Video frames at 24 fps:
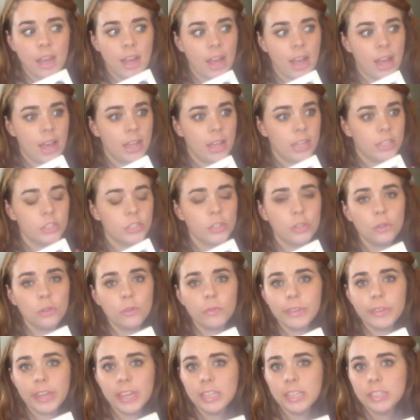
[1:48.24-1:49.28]
uh, Too
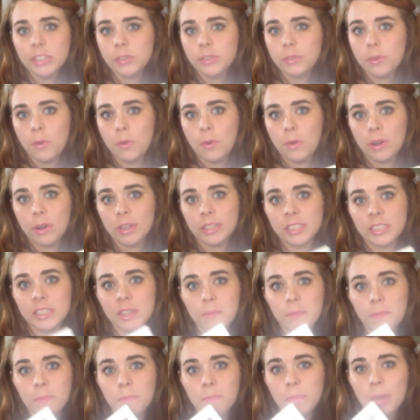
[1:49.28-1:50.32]
Faced or
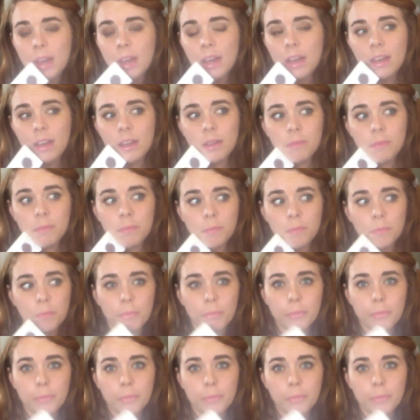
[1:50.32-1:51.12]
some um,